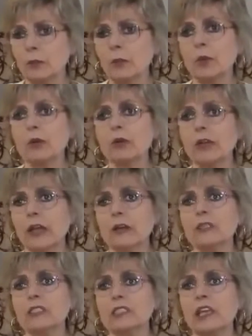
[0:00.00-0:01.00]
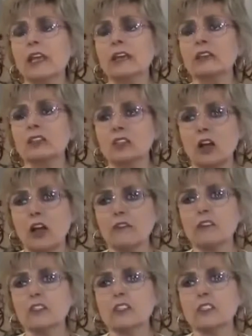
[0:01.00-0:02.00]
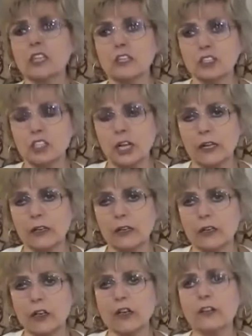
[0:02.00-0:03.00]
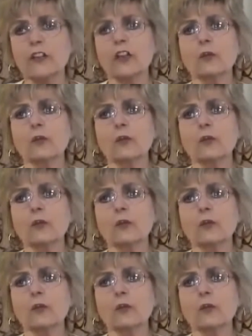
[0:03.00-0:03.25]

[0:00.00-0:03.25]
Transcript: But the reporter now is saying a soft sunshine.